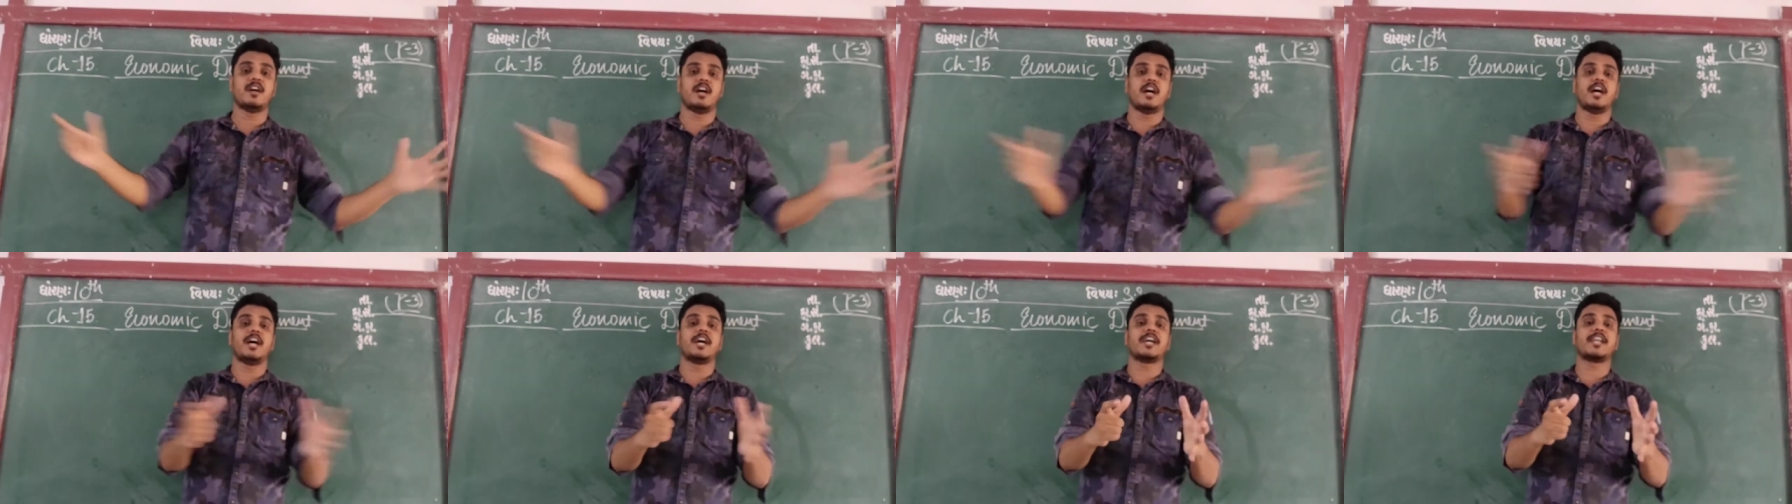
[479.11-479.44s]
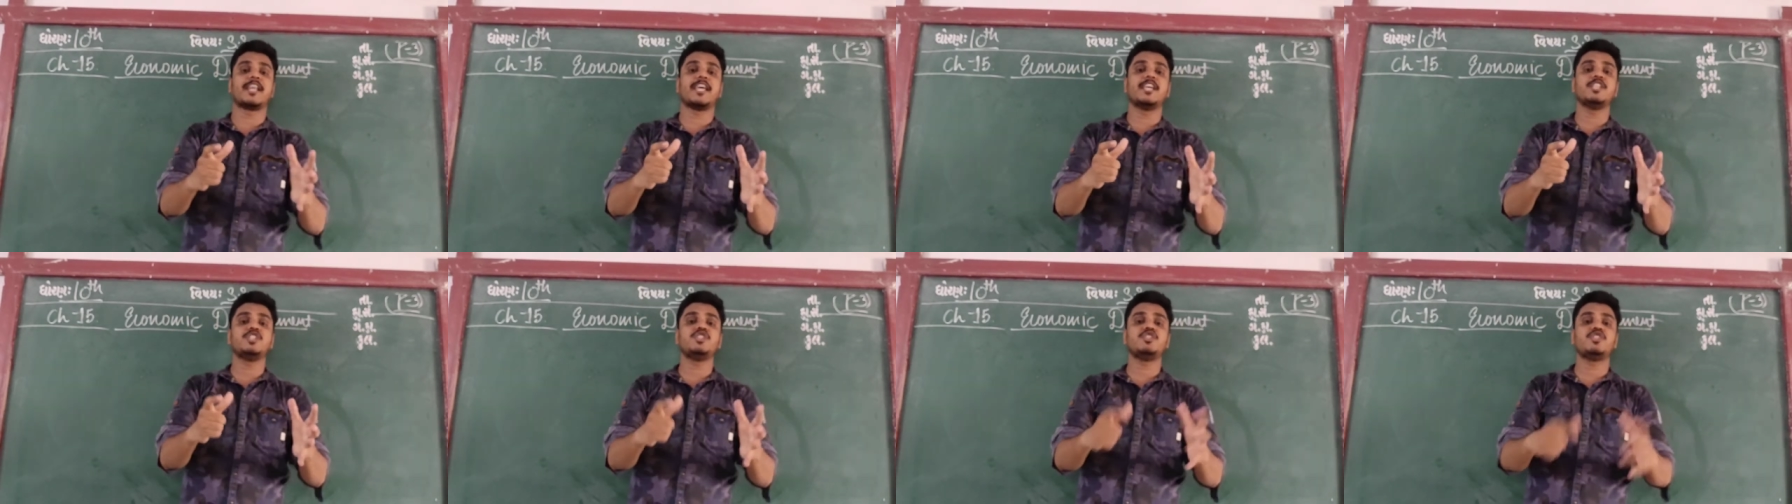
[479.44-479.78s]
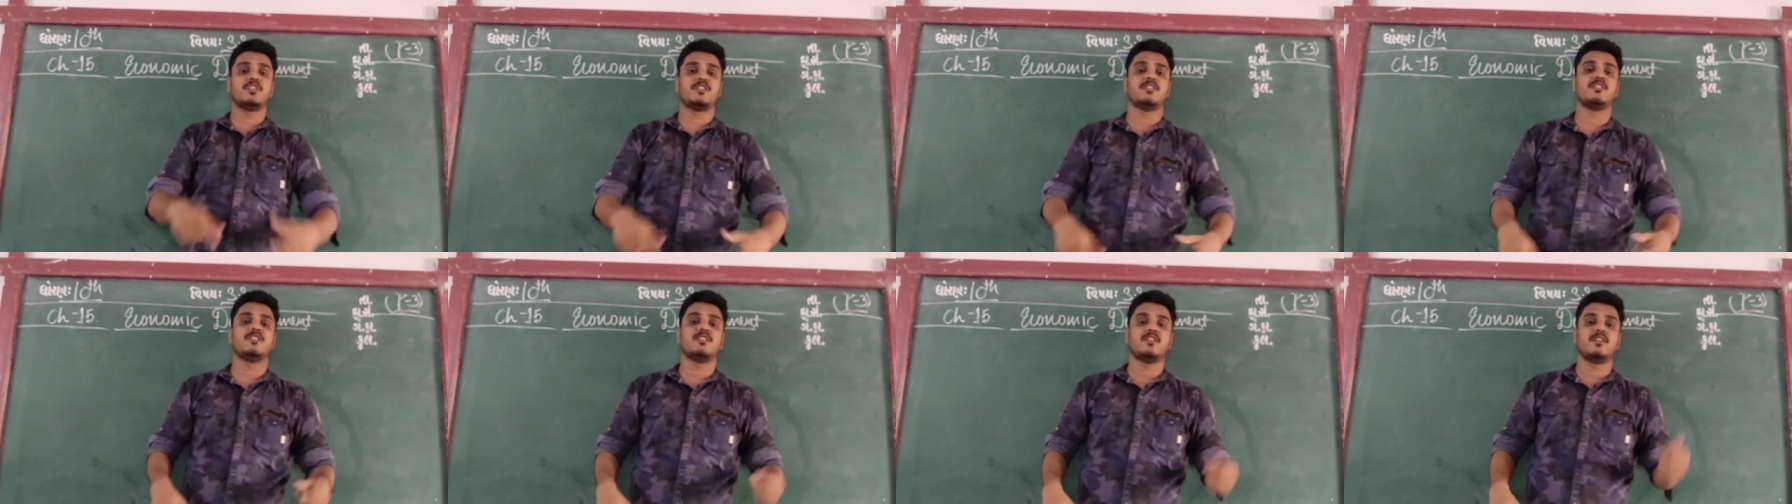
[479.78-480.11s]
arrange
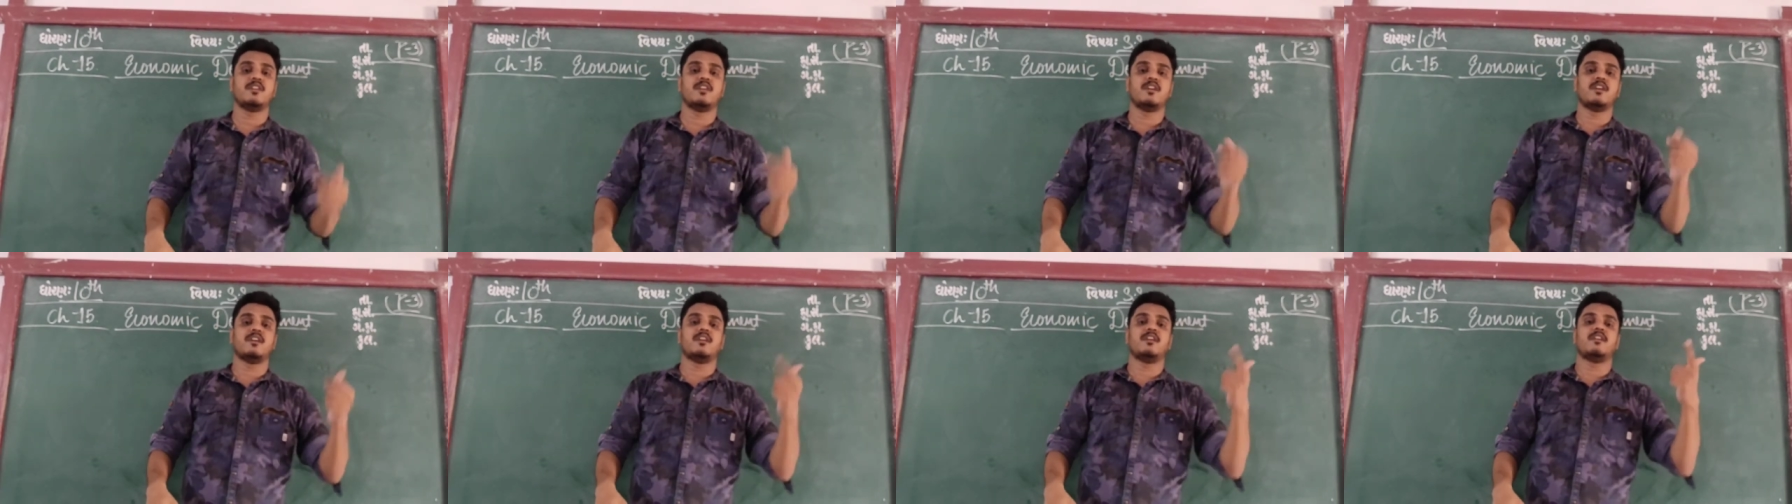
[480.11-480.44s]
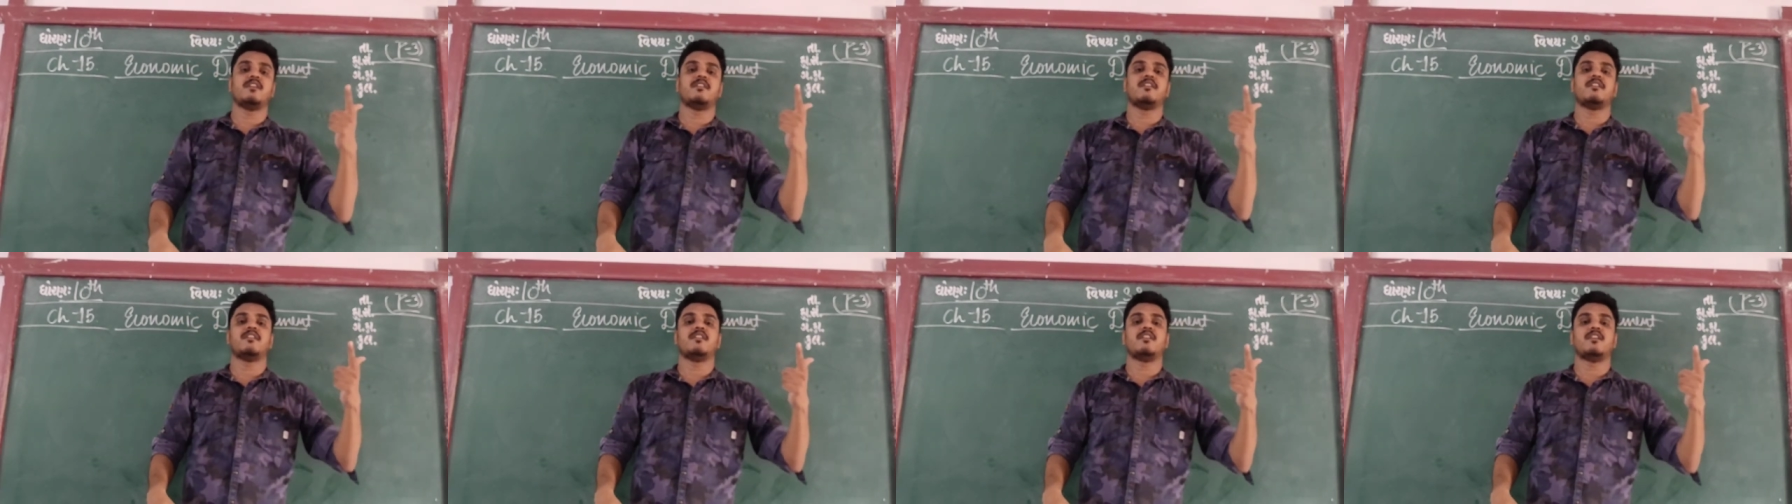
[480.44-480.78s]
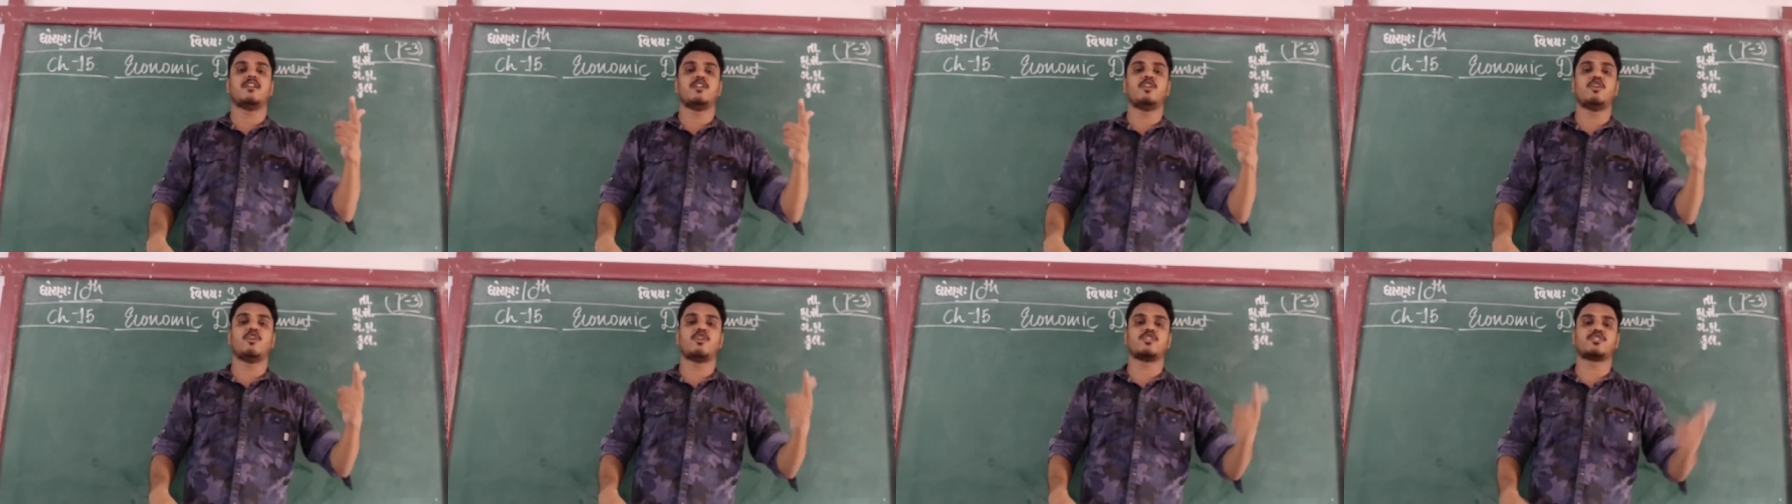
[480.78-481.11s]

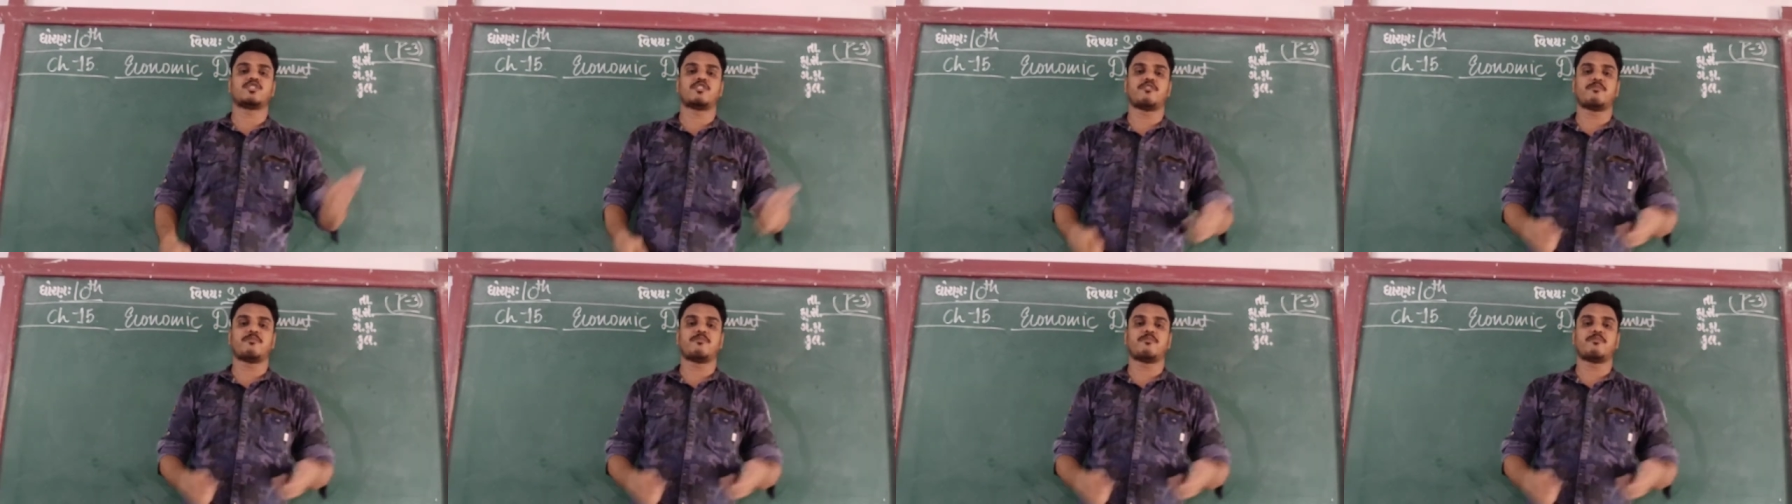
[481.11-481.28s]
lots